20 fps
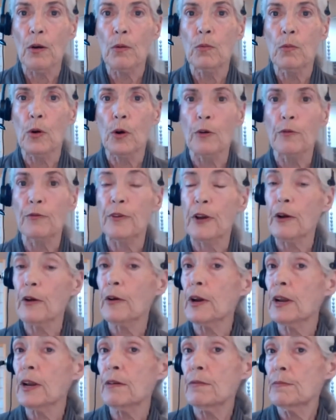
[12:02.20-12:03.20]
were
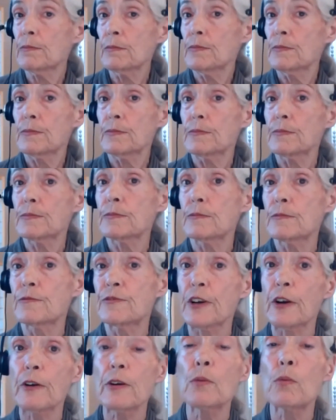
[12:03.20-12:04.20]
very,
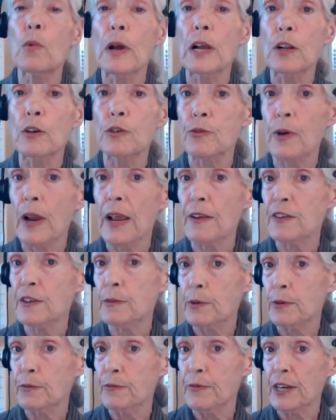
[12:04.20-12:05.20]
very well-dressed
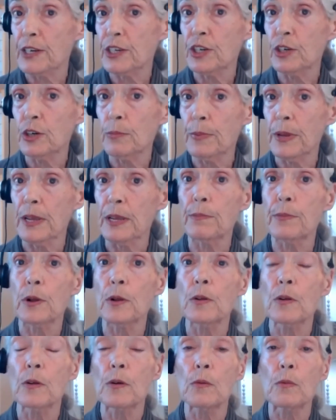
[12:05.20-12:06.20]
professional
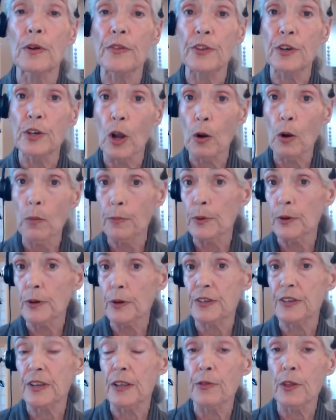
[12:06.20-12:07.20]
people with
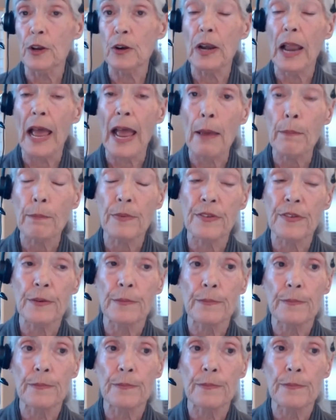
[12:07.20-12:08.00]
notebooks in their laps,